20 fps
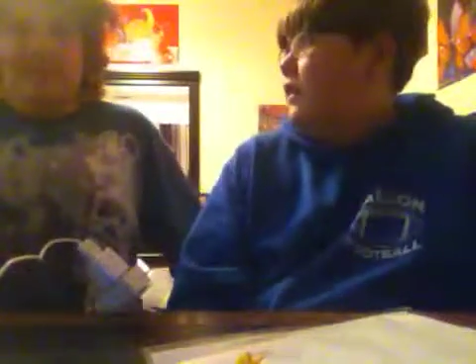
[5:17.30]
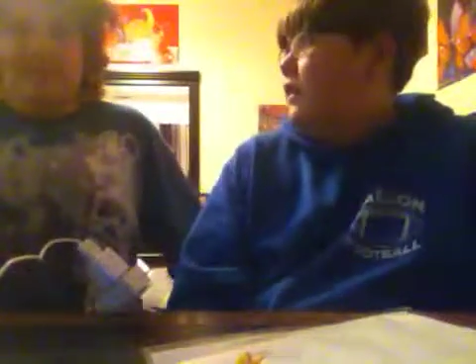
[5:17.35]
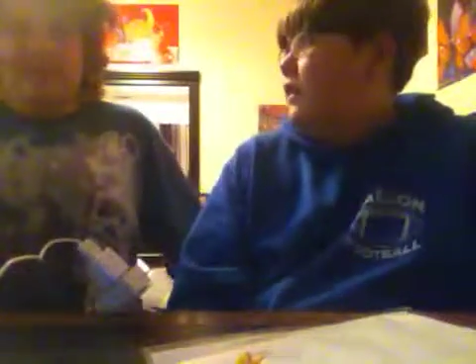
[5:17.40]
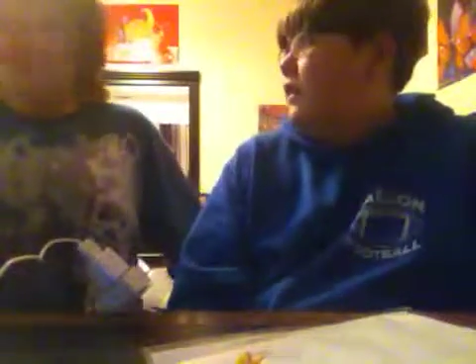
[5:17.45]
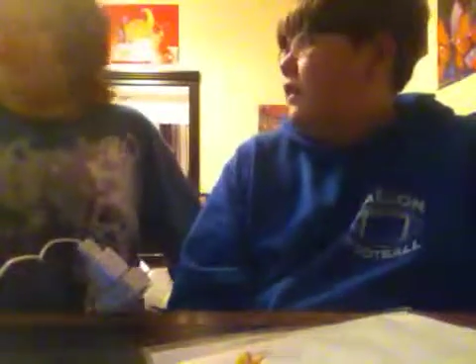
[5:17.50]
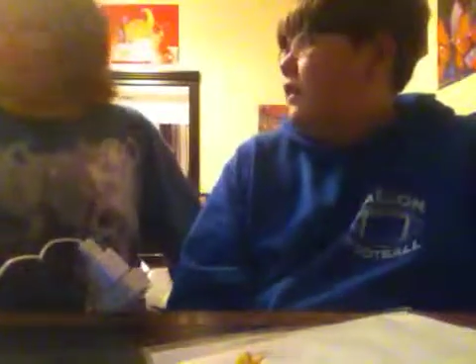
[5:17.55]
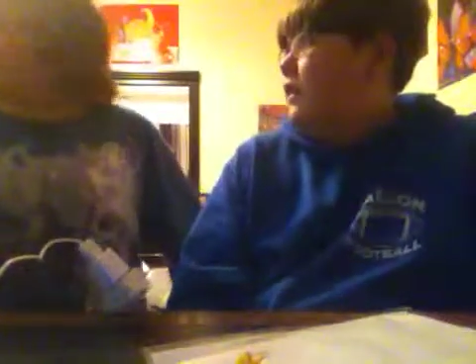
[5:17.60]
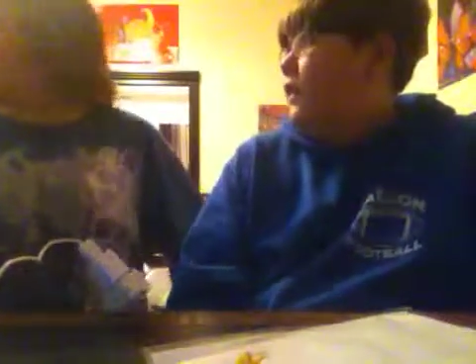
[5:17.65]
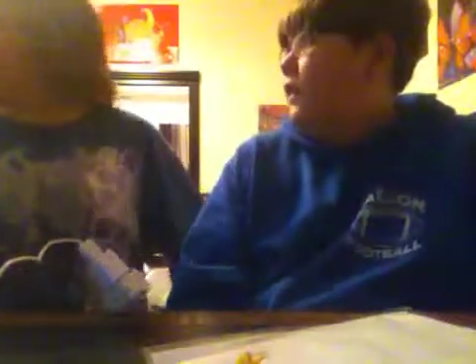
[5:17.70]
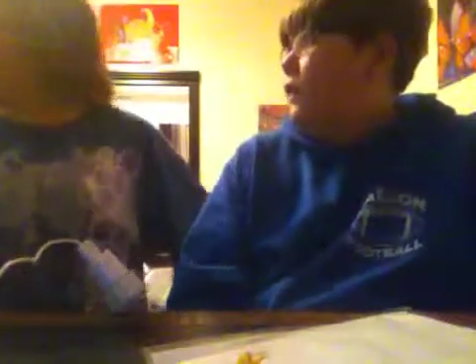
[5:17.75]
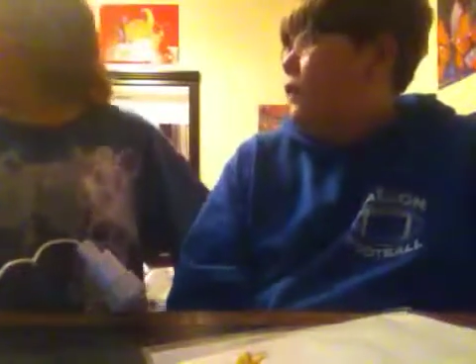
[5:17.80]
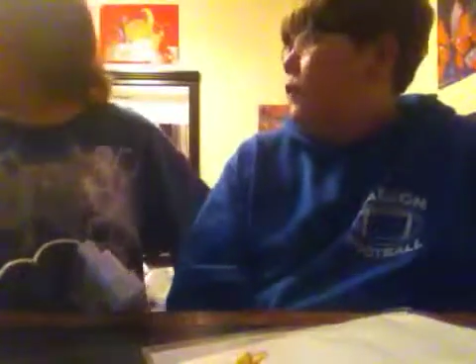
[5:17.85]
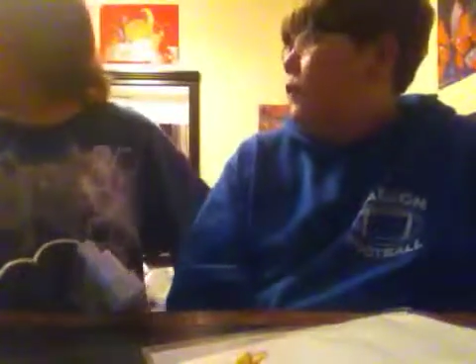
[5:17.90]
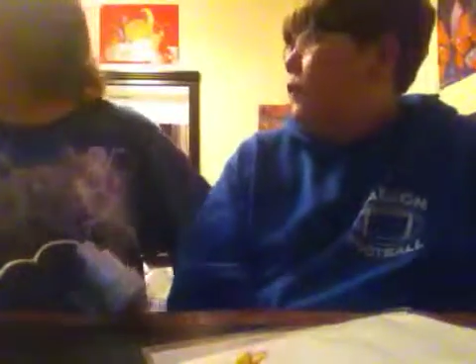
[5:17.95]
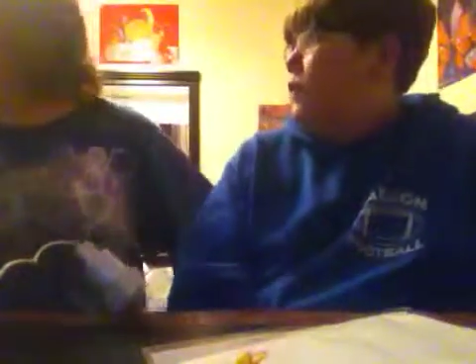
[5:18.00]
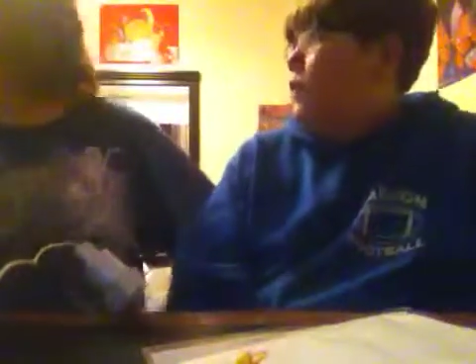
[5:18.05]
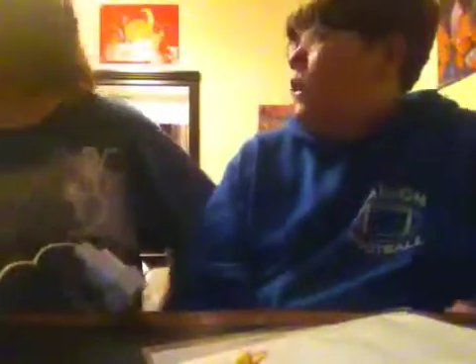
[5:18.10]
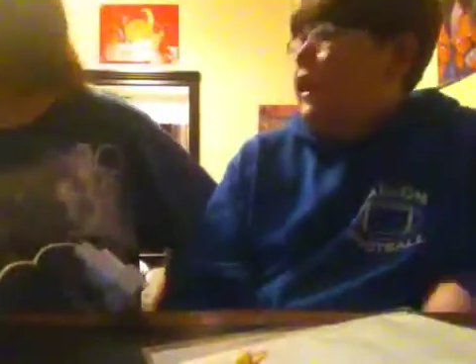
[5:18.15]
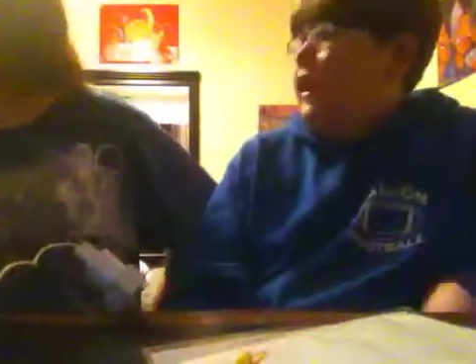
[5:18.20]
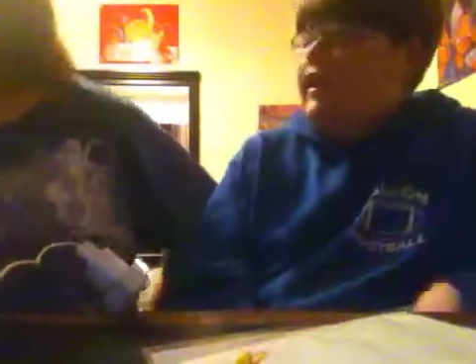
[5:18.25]
Mm.
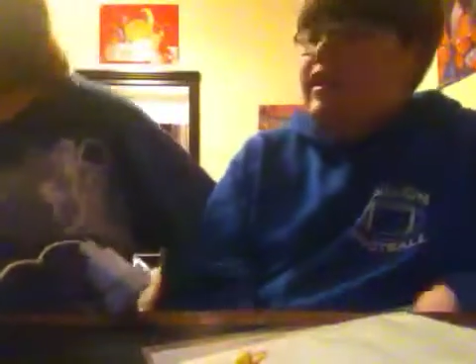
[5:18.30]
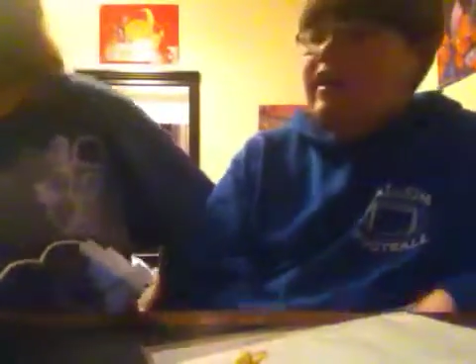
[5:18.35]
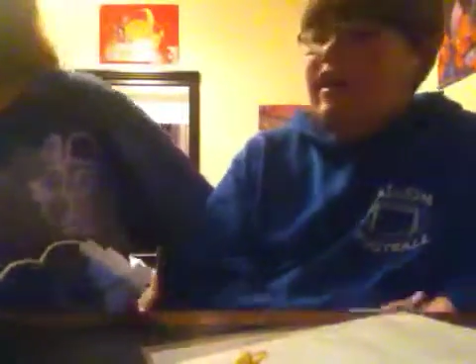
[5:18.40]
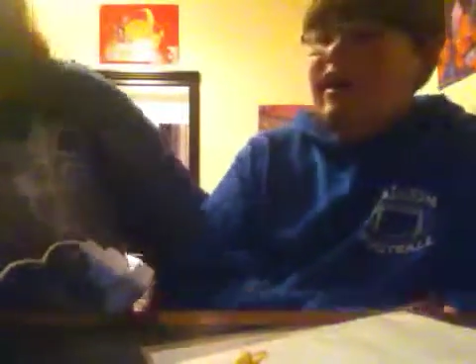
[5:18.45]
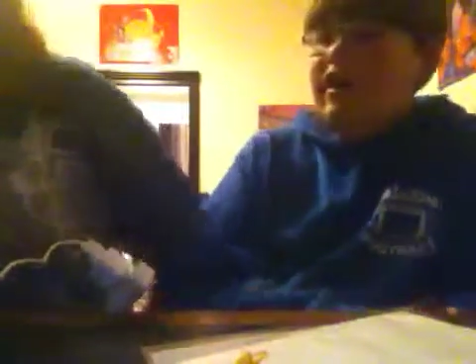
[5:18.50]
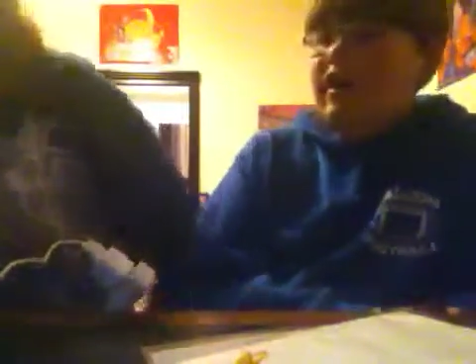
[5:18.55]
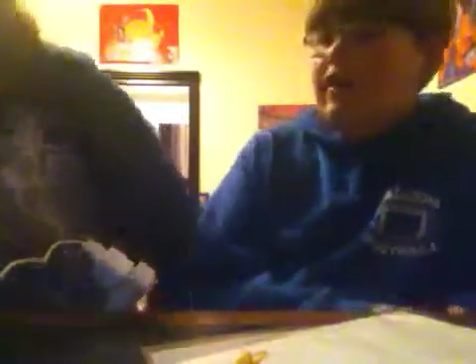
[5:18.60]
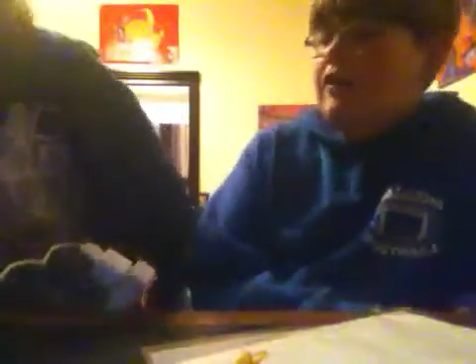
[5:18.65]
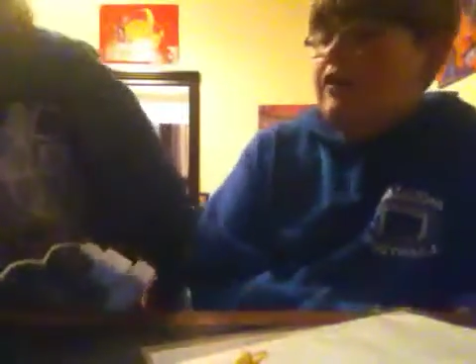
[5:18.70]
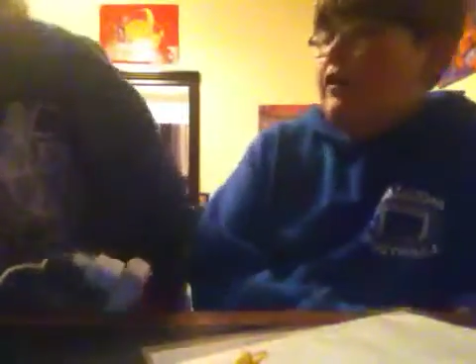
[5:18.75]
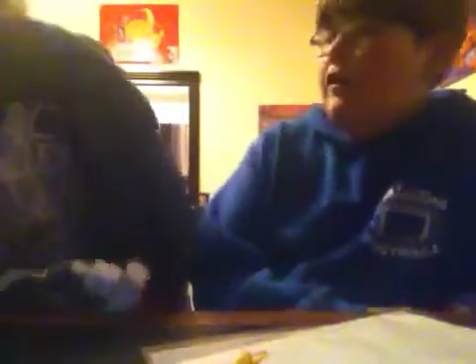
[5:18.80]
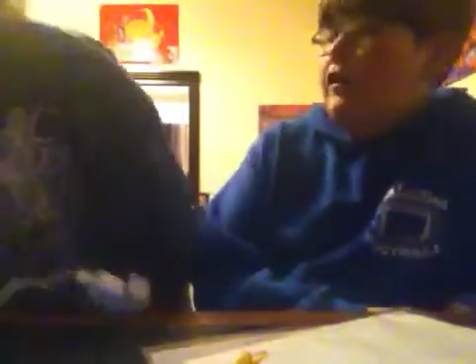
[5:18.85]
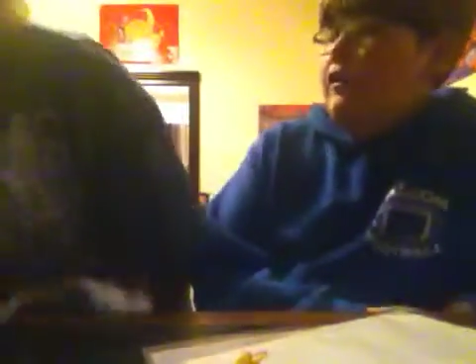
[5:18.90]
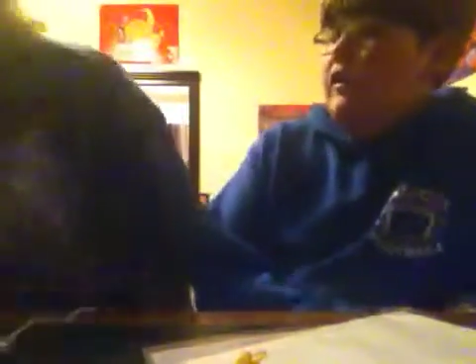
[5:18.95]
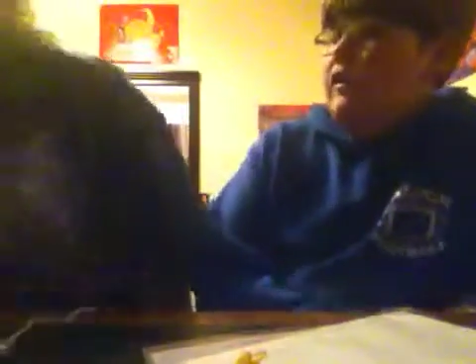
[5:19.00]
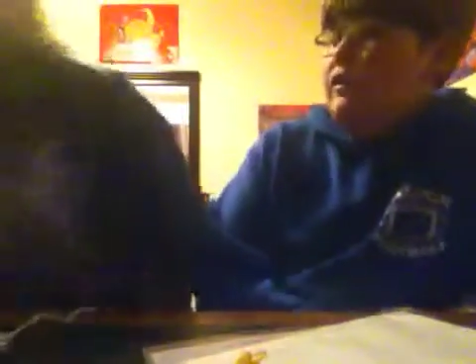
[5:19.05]
They auto tune